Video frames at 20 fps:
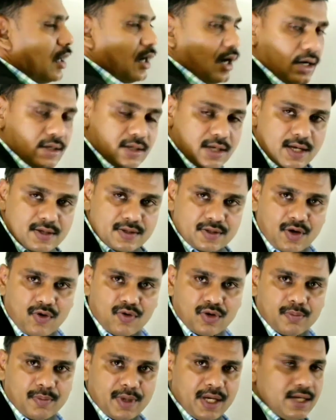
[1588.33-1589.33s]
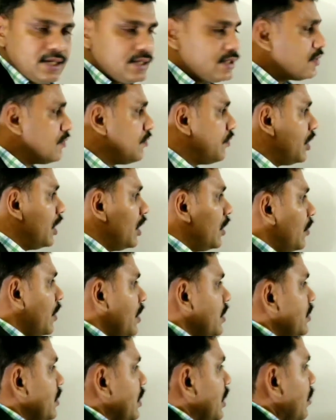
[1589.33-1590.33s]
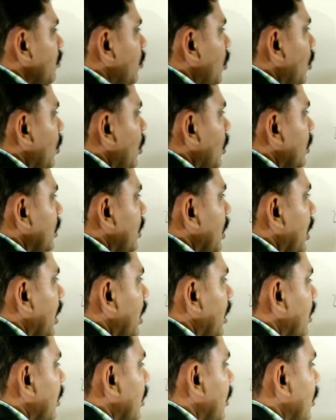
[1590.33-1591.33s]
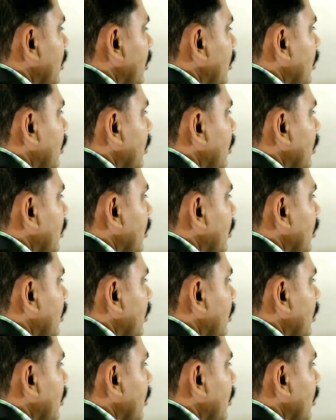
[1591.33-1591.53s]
Ultrasound means frequency more than